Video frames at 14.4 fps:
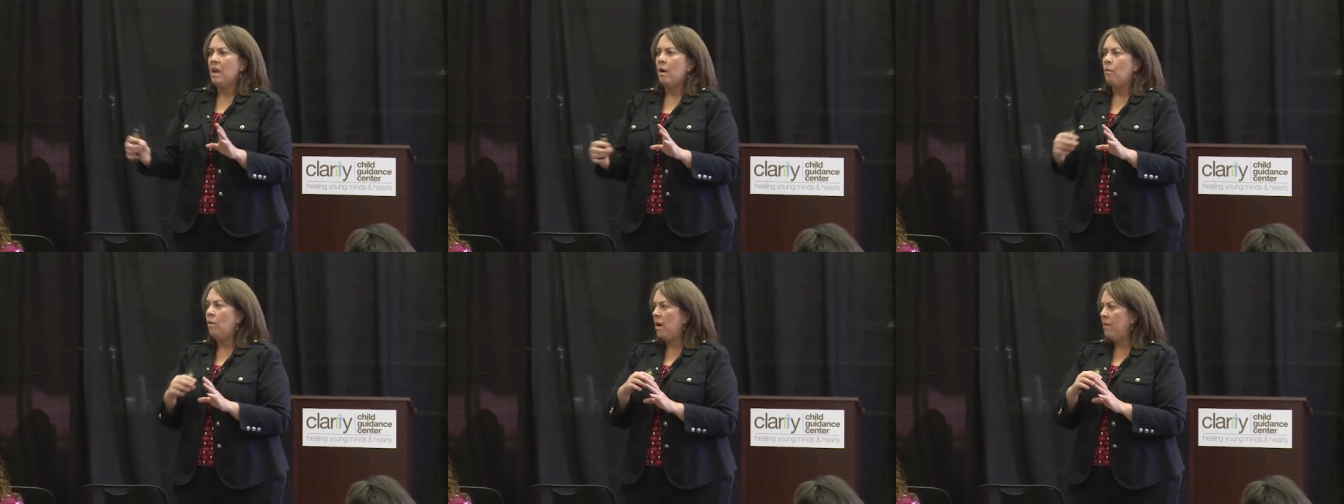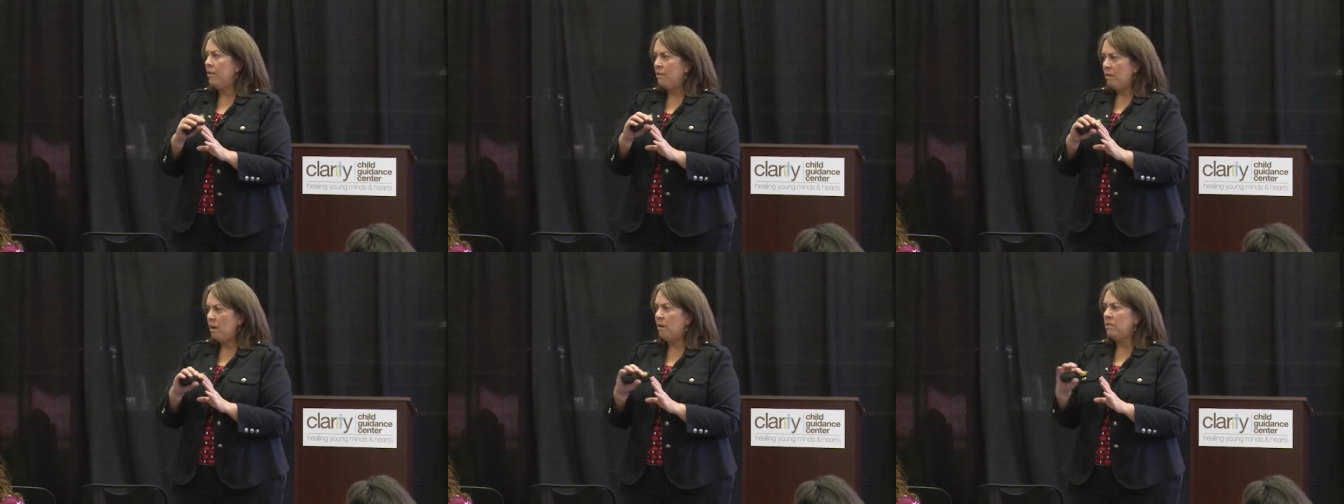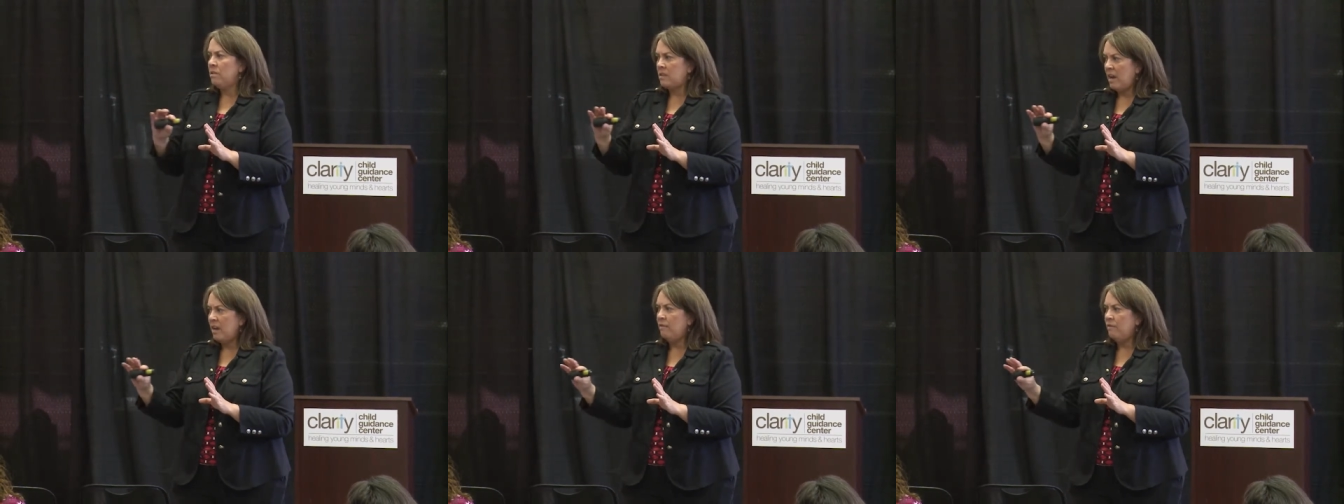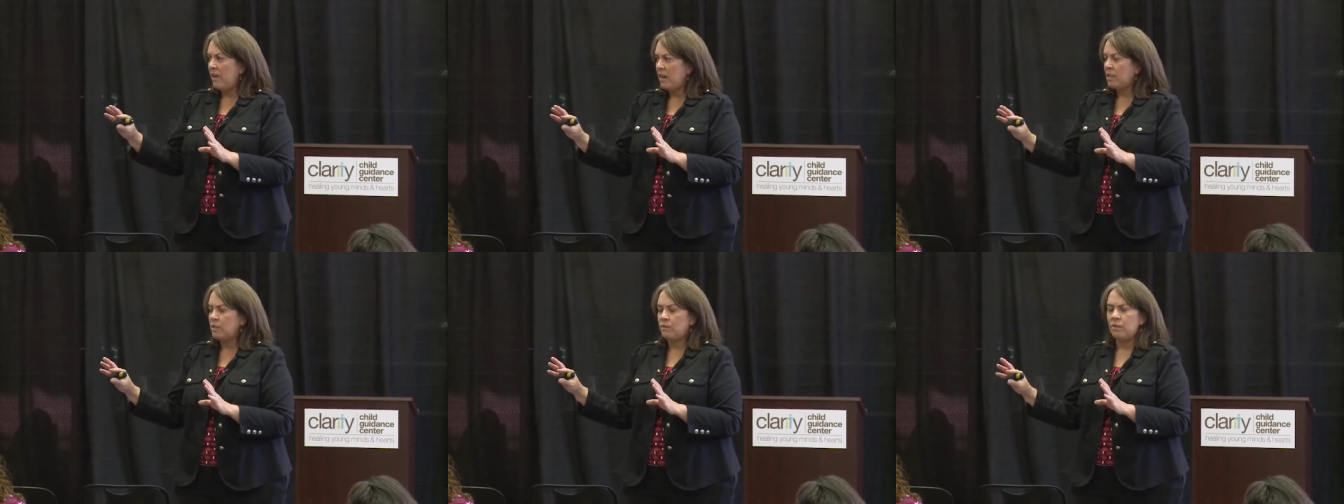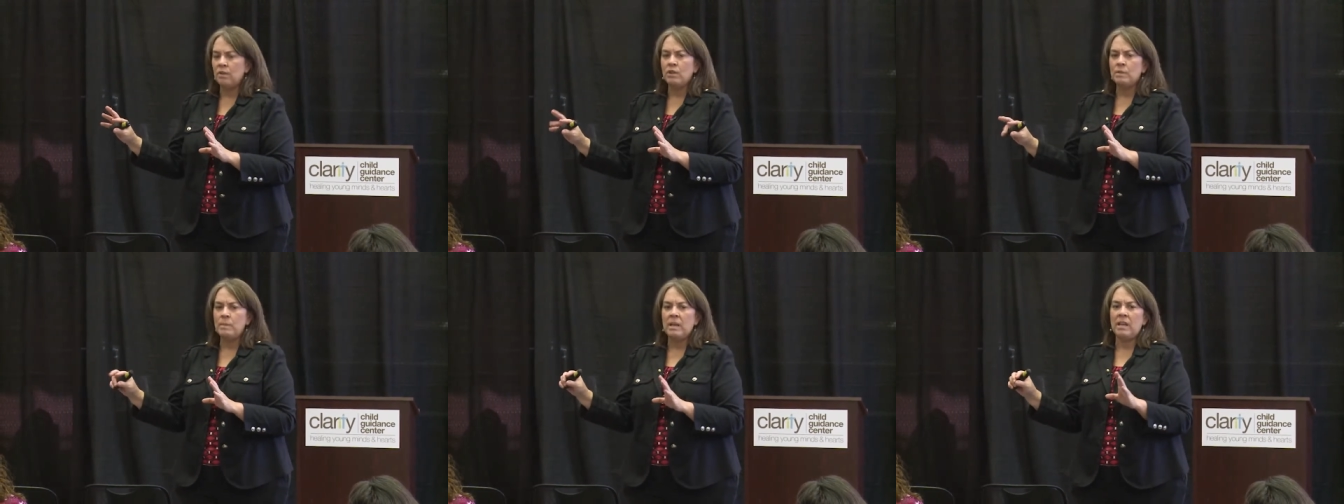And while there are side effects for
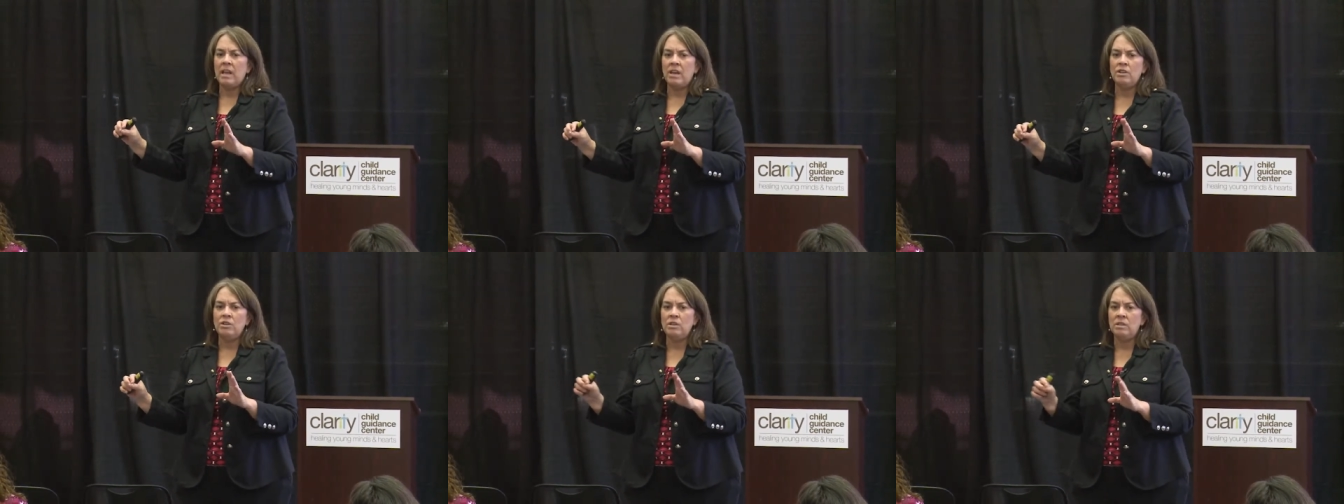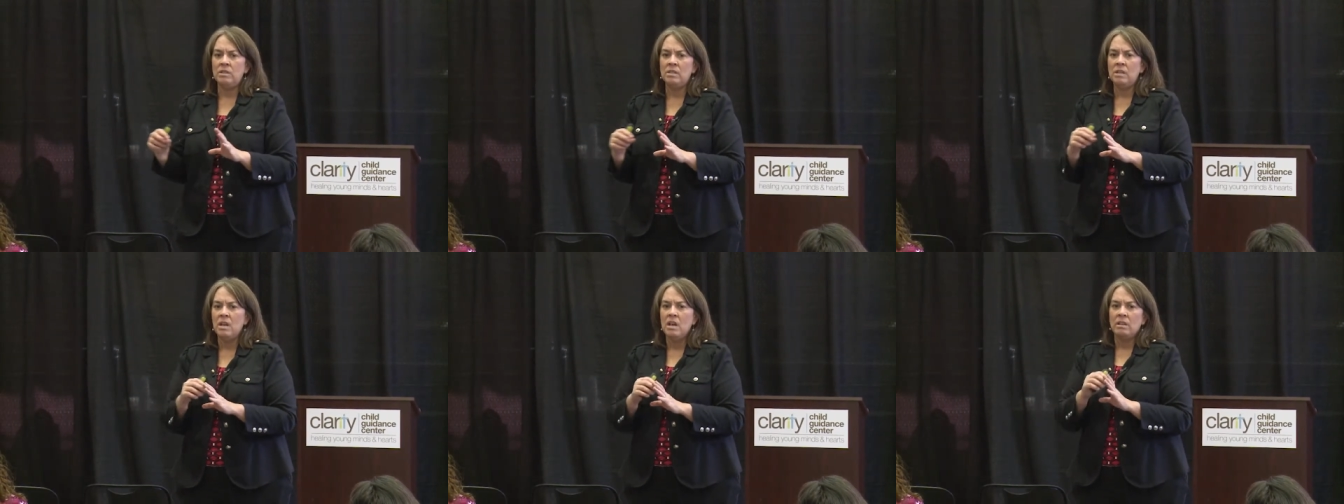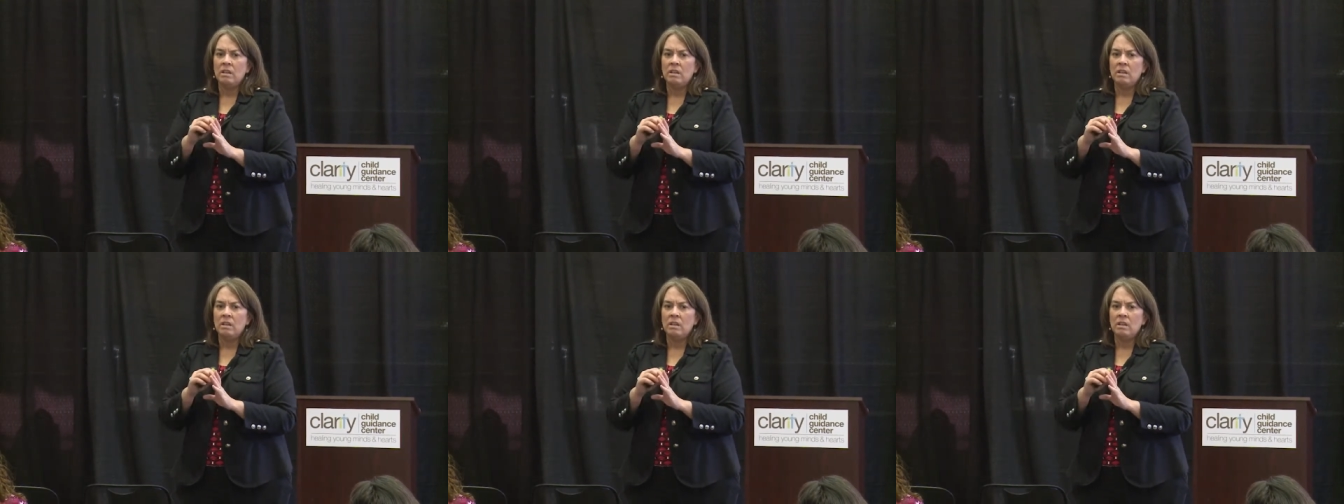those medications,